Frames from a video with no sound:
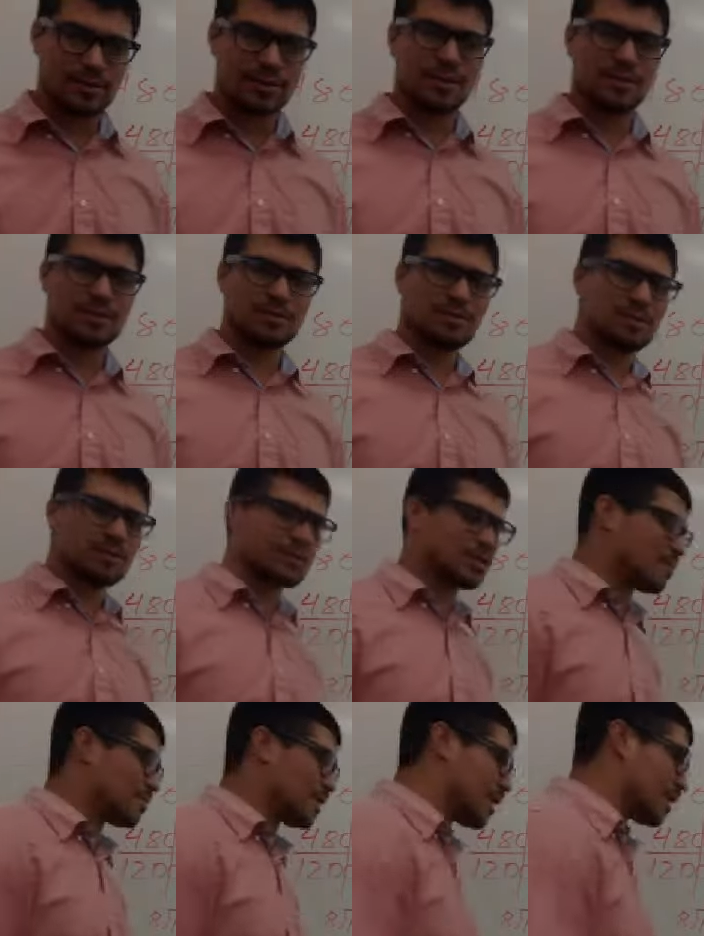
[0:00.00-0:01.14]
That's going to be my
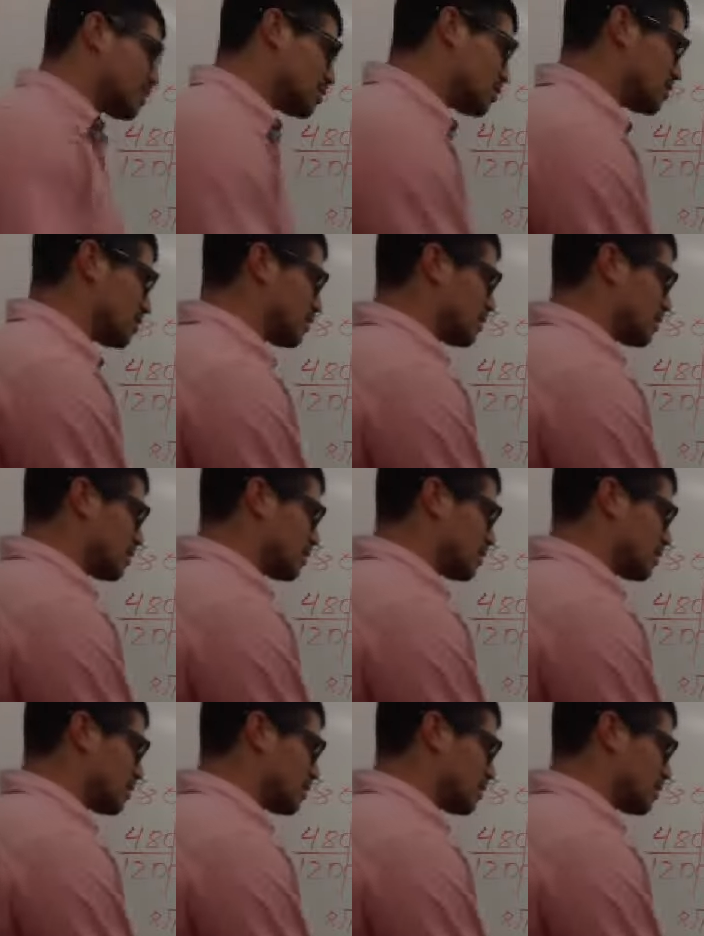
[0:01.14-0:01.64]
percent, my answer.